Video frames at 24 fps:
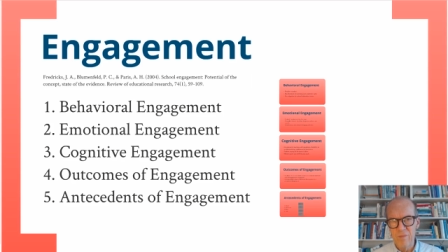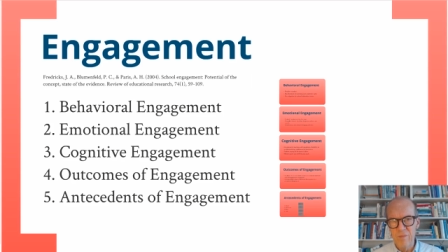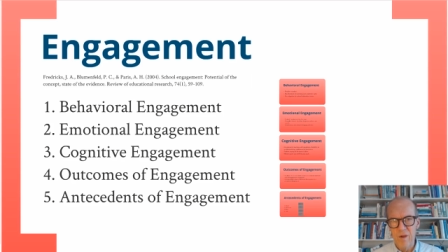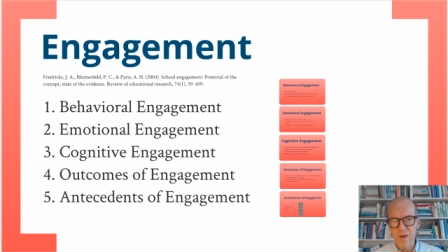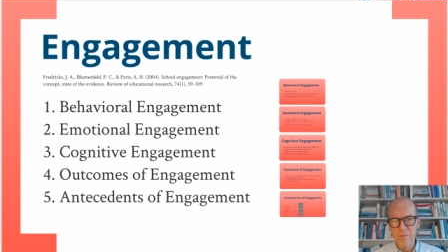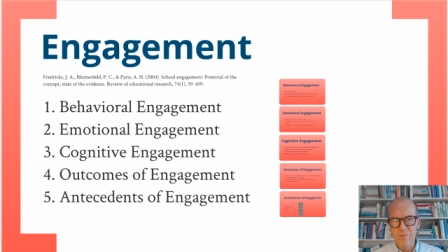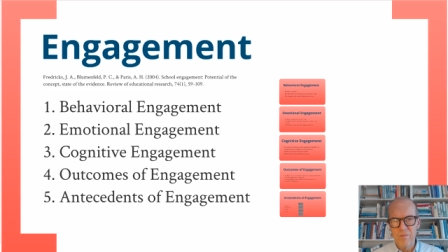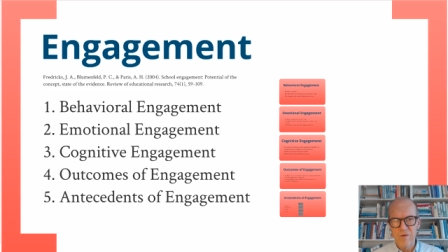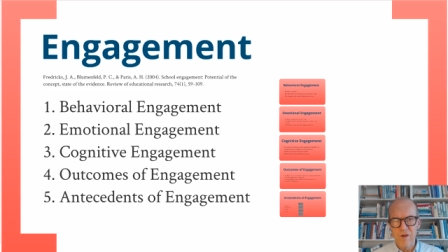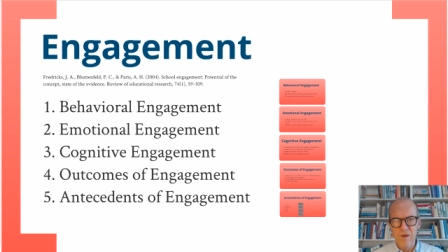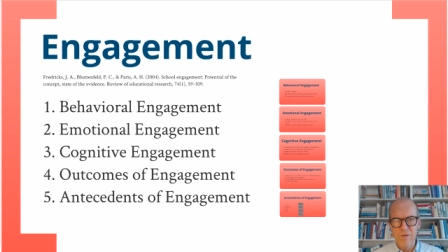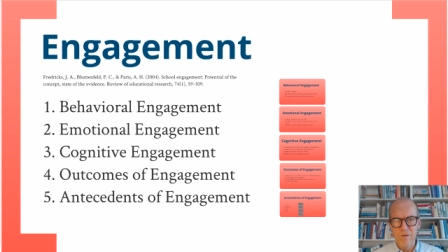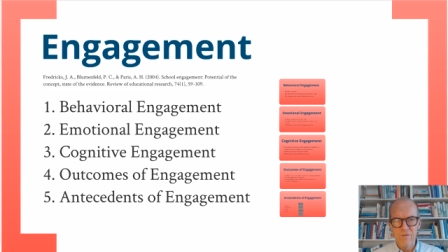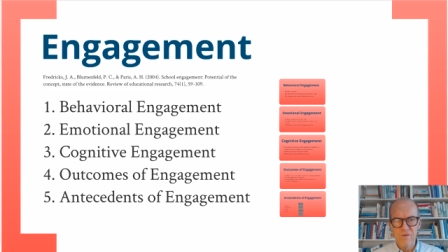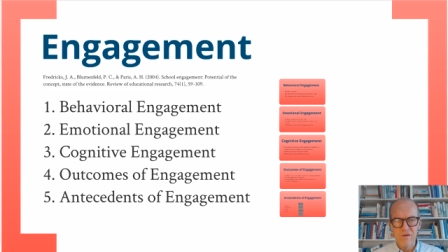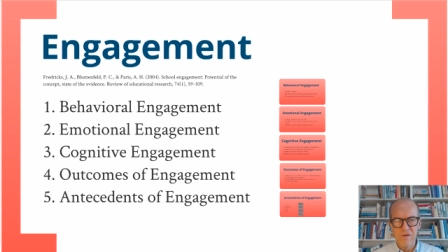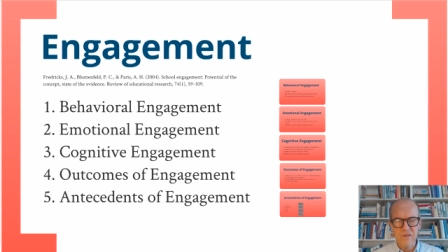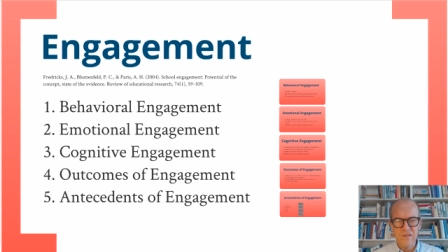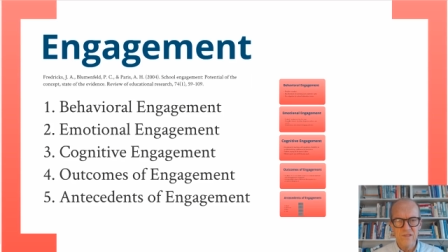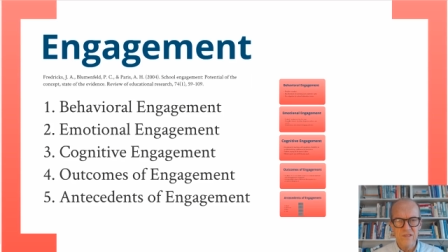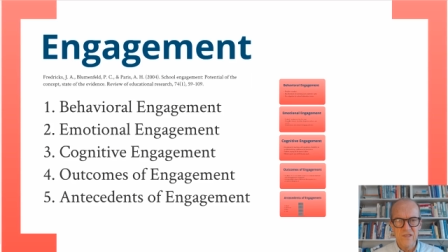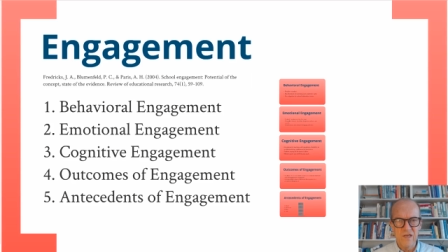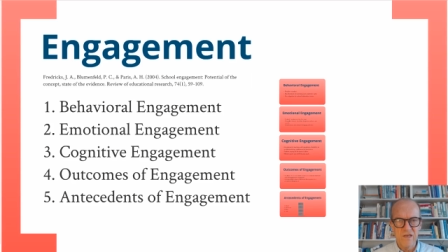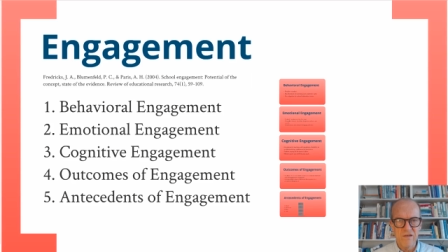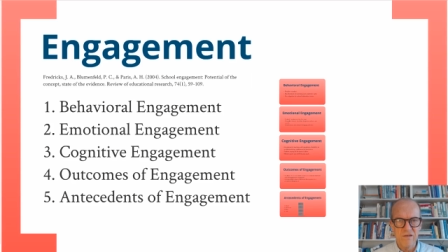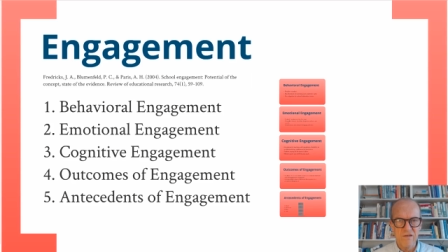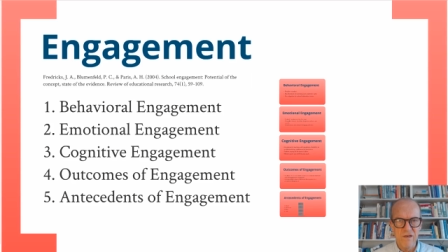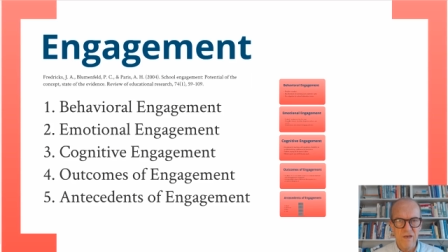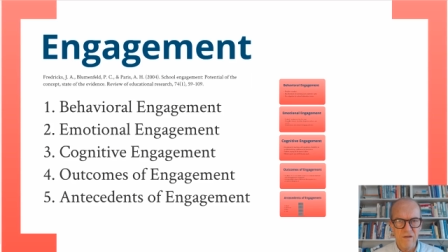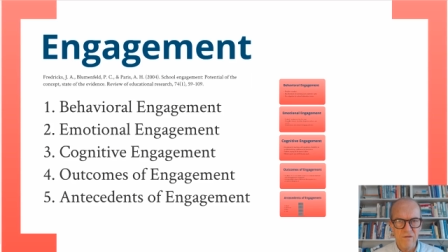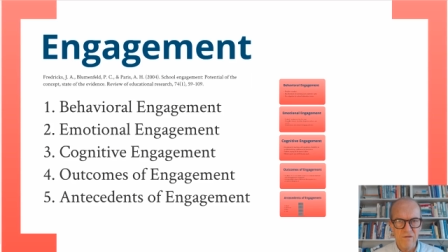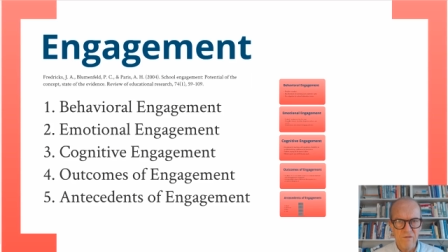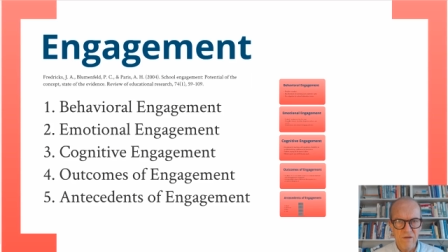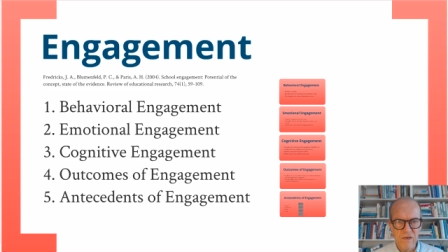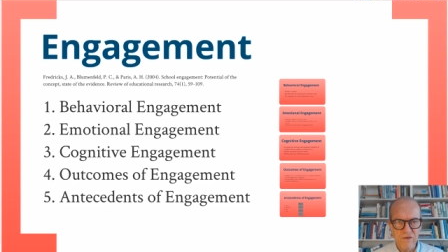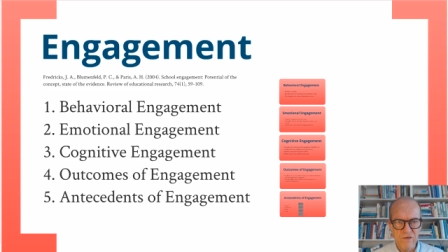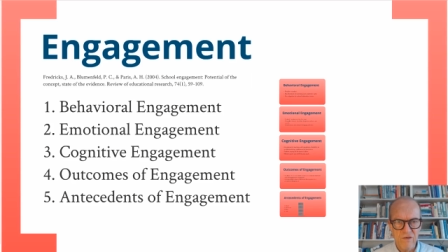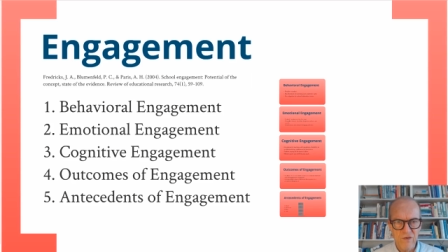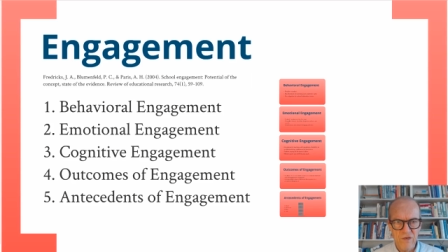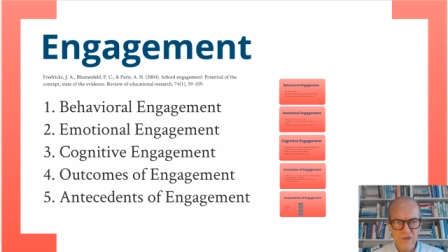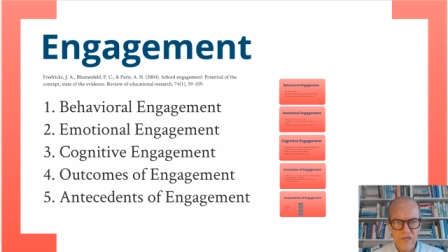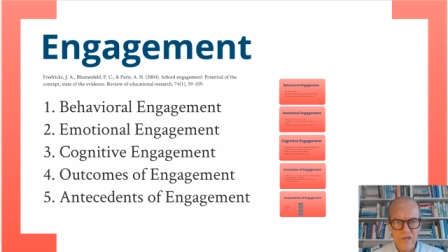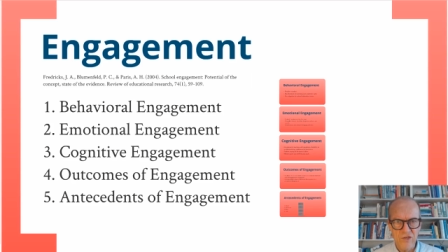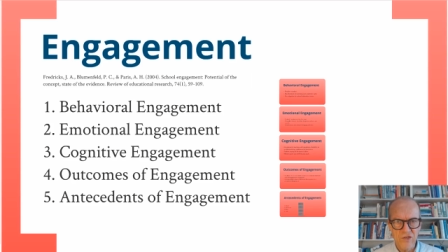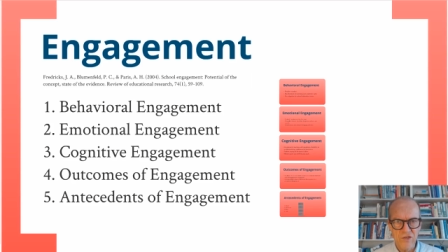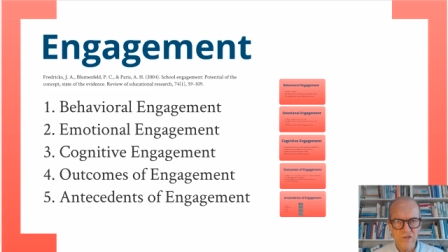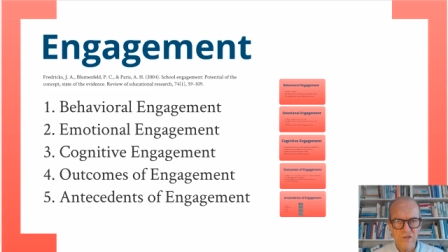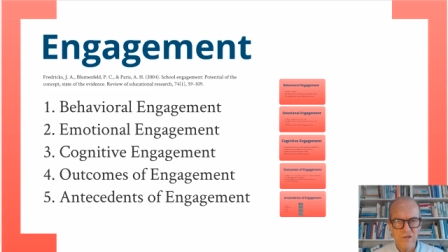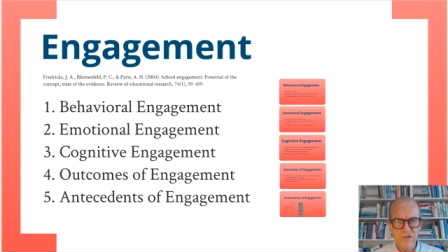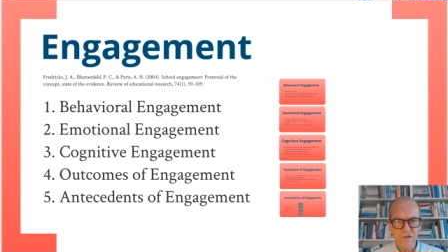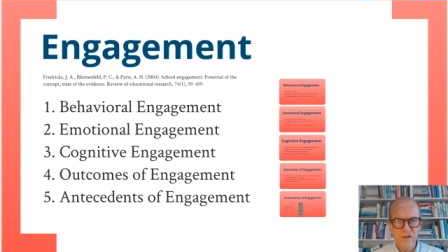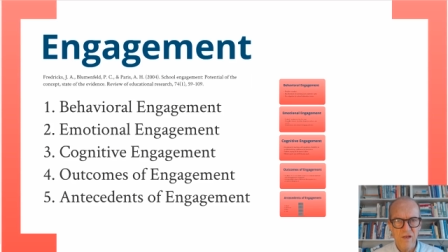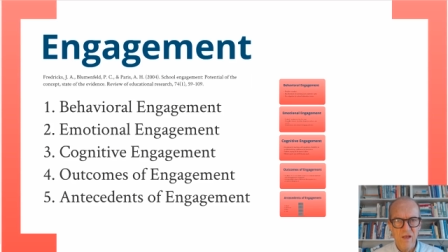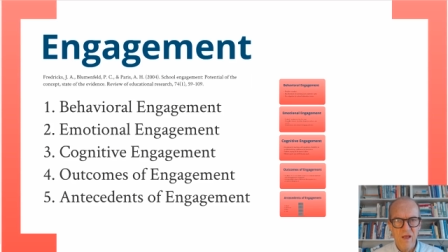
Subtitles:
primary and secondary education.